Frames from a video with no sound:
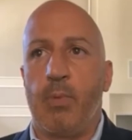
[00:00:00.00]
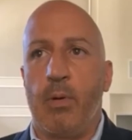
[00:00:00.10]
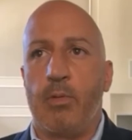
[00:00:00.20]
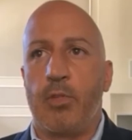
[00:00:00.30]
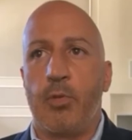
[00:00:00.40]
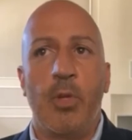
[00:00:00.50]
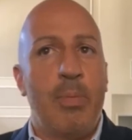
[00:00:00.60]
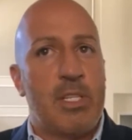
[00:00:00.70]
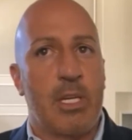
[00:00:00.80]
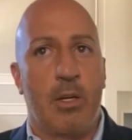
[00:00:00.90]
soon to
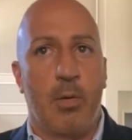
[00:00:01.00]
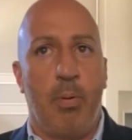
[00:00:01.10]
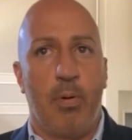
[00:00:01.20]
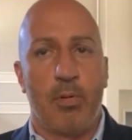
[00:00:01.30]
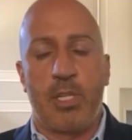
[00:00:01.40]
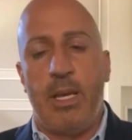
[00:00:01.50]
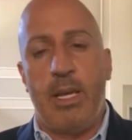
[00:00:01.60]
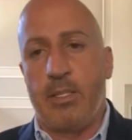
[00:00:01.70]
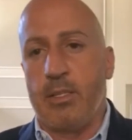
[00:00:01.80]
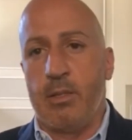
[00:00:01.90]
be Senator Polsky
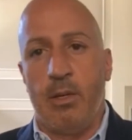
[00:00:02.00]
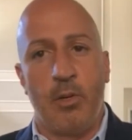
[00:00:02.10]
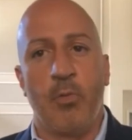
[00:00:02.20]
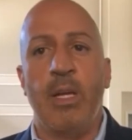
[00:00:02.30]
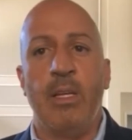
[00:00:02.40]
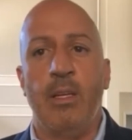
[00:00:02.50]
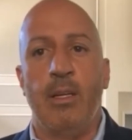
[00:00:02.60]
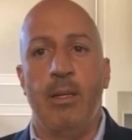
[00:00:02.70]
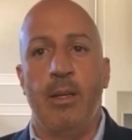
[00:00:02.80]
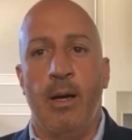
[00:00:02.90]
has a great
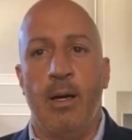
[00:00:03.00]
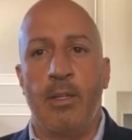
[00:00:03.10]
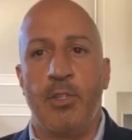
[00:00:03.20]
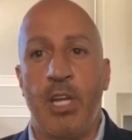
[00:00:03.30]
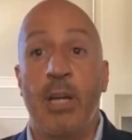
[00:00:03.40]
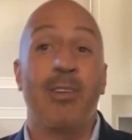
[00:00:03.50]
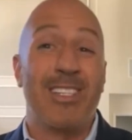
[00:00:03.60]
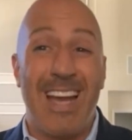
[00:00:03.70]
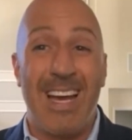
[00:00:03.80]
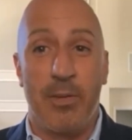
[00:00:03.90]

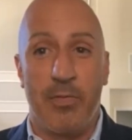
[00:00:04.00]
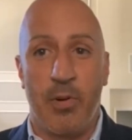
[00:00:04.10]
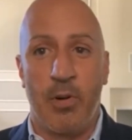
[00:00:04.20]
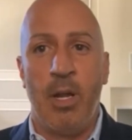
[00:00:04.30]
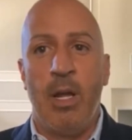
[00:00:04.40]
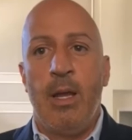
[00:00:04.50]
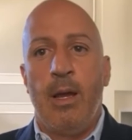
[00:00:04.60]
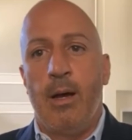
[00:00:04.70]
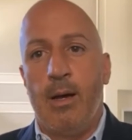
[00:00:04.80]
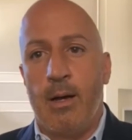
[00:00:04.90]
challenge ahead of her,
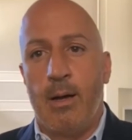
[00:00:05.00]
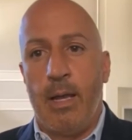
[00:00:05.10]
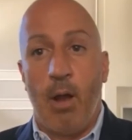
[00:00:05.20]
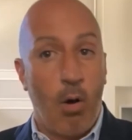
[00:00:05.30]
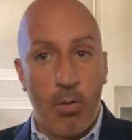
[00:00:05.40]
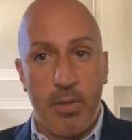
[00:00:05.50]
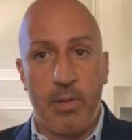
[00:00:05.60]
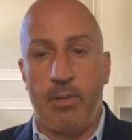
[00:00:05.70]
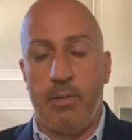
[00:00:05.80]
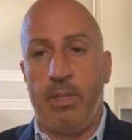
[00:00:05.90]
and all
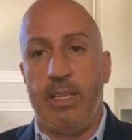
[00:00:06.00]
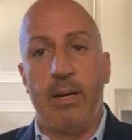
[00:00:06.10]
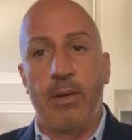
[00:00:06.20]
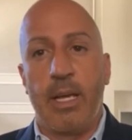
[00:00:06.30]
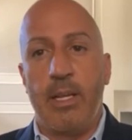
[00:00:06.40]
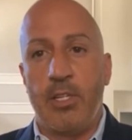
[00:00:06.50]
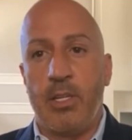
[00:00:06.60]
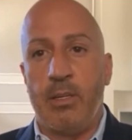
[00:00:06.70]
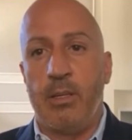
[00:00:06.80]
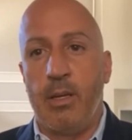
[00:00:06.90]
the
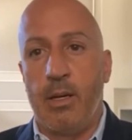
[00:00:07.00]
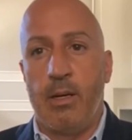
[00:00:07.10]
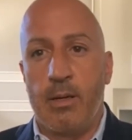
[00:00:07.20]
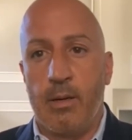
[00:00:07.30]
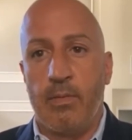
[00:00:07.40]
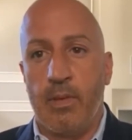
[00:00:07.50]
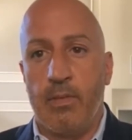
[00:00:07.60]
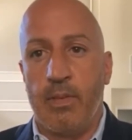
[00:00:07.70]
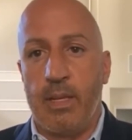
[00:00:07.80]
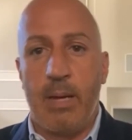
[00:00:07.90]
delegation
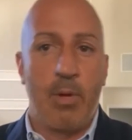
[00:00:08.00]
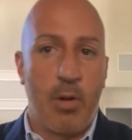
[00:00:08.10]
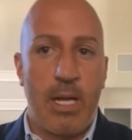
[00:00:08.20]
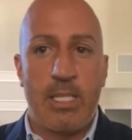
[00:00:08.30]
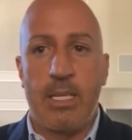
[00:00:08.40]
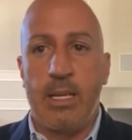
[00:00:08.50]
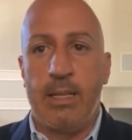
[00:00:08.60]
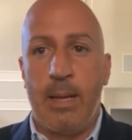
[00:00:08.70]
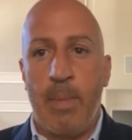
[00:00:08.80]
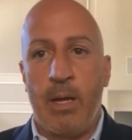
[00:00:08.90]
of the Democrats at
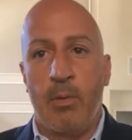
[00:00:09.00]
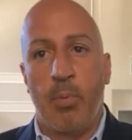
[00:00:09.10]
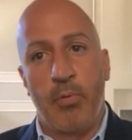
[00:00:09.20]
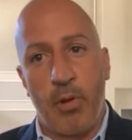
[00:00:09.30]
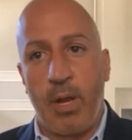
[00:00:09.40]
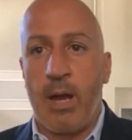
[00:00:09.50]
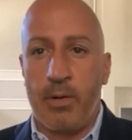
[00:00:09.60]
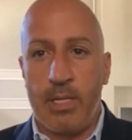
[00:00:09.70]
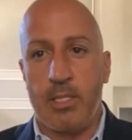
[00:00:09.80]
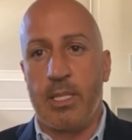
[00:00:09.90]
that matter, both our
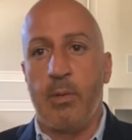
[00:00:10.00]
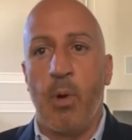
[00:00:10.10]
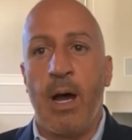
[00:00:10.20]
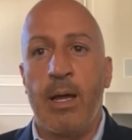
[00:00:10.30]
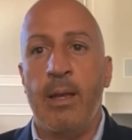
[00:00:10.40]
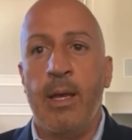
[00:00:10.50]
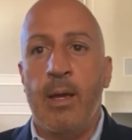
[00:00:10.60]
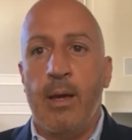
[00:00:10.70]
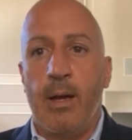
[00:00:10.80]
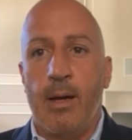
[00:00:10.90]
county and statewide.
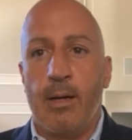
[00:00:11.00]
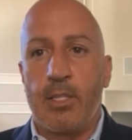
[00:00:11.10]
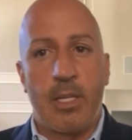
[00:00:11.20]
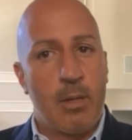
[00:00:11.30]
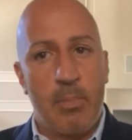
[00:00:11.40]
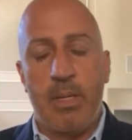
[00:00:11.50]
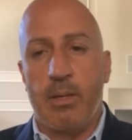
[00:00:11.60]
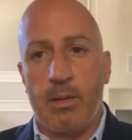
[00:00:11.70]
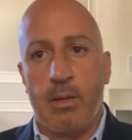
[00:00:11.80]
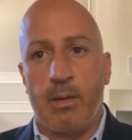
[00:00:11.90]
It's going to be
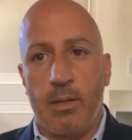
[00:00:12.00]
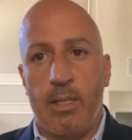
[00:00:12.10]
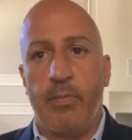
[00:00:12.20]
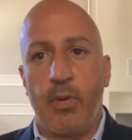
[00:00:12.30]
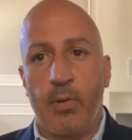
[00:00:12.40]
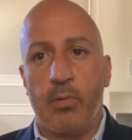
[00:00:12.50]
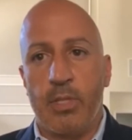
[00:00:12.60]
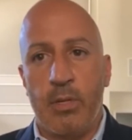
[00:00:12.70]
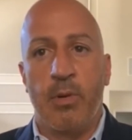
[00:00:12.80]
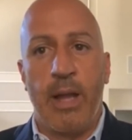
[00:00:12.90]
a difficult
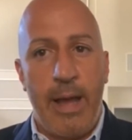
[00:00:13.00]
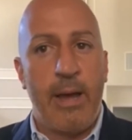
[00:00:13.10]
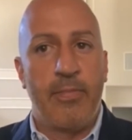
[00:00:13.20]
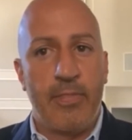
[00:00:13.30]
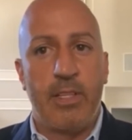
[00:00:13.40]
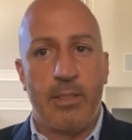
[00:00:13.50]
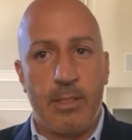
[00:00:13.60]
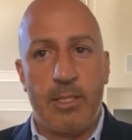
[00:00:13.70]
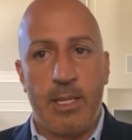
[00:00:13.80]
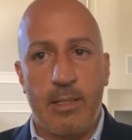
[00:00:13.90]
year and a half, to
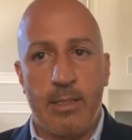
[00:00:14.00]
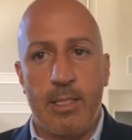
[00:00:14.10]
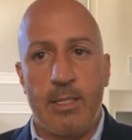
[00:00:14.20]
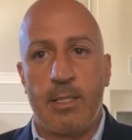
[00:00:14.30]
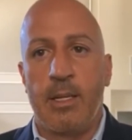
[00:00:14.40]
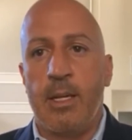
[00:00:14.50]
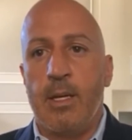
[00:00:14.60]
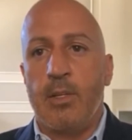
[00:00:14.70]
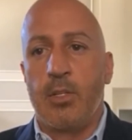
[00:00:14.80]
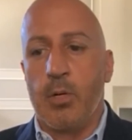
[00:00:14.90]
say the least.
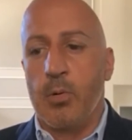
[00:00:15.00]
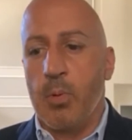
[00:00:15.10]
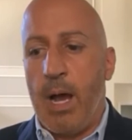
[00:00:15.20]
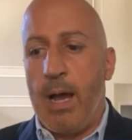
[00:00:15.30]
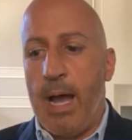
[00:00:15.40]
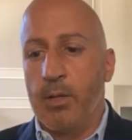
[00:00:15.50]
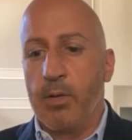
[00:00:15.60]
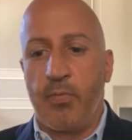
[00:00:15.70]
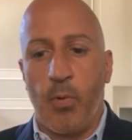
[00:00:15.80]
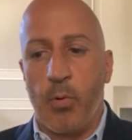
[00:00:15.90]
So I
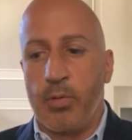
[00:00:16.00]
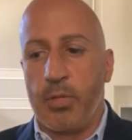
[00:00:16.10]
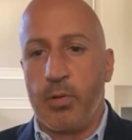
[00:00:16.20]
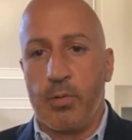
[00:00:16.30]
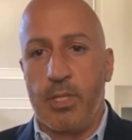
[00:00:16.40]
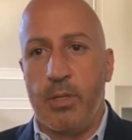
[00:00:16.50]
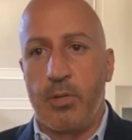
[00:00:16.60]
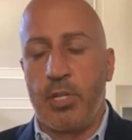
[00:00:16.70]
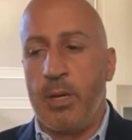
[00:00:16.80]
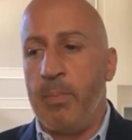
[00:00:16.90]
look forward to her
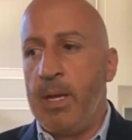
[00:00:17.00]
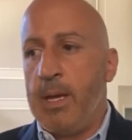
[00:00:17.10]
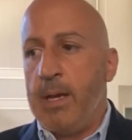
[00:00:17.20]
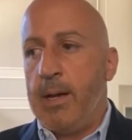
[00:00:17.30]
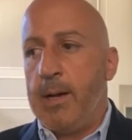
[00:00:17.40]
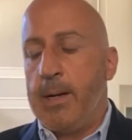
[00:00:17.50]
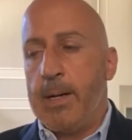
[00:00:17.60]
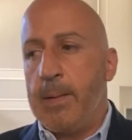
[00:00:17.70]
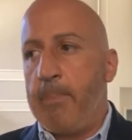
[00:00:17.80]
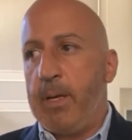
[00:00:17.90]
leadership.
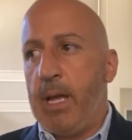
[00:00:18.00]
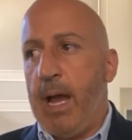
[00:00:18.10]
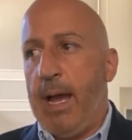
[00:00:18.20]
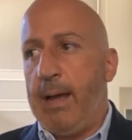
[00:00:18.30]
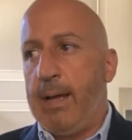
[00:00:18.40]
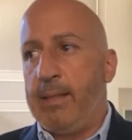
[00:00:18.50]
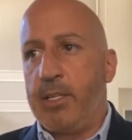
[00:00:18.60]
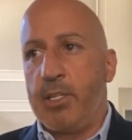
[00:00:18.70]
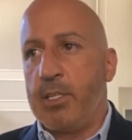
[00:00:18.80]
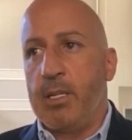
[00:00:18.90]
I think
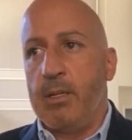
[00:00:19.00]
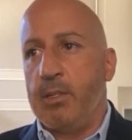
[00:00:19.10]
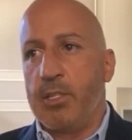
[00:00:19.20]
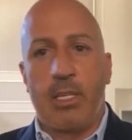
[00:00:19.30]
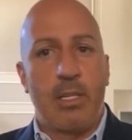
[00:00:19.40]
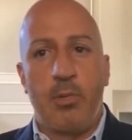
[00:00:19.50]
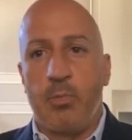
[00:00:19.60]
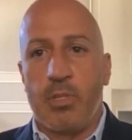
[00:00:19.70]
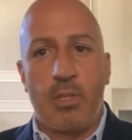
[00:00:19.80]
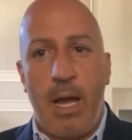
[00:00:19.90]
she's going to, just like she
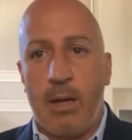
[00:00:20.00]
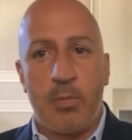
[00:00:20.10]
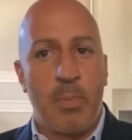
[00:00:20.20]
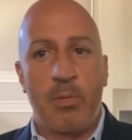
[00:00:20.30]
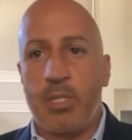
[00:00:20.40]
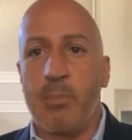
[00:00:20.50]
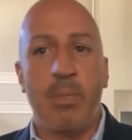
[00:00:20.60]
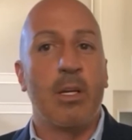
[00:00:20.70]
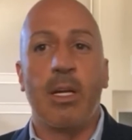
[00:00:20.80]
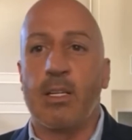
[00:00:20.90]
was a House member, she's going
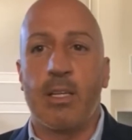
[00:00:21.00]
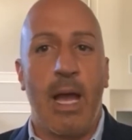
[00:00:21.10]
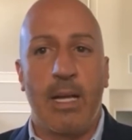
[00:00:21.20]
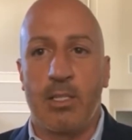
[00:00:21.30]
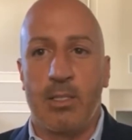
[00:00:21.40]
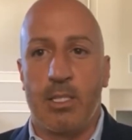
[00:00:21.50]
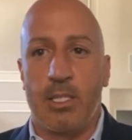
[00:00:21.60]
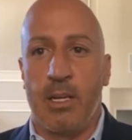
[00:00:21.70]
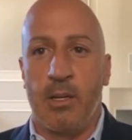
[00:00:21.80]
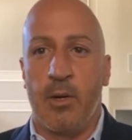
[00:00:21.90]
to be an excellent
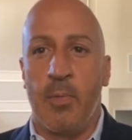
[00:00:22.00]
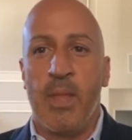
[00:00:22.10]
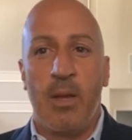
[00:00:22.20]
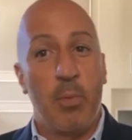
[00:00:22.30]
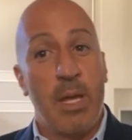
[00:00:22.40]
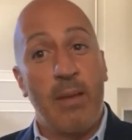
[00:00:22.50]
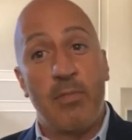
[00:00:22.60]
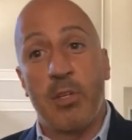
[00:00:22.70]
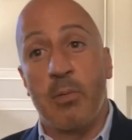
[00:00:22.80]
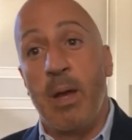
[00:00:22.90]
senator. We have
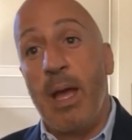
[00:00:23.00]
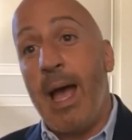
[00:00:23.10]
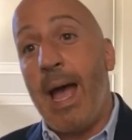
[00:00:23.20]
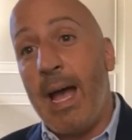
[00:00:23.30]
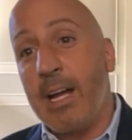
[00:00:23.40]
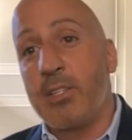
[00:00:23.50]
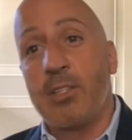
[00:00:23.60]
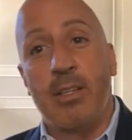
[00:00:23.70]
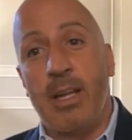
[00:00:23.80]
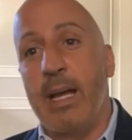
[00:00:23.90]
some
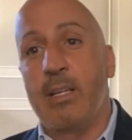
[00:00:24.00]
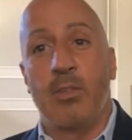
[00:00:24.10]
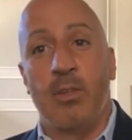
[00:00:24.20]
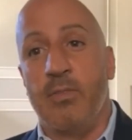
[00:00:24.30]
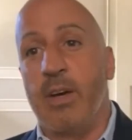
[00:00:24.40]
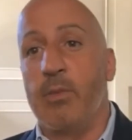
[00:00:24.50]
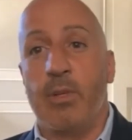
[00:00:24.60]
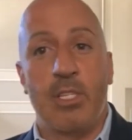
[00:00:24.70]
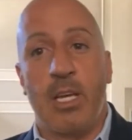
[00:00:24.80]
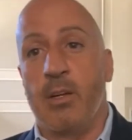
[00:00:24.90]
excellent
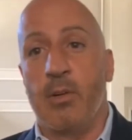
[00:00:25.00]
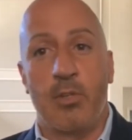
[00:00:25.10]
veteran senators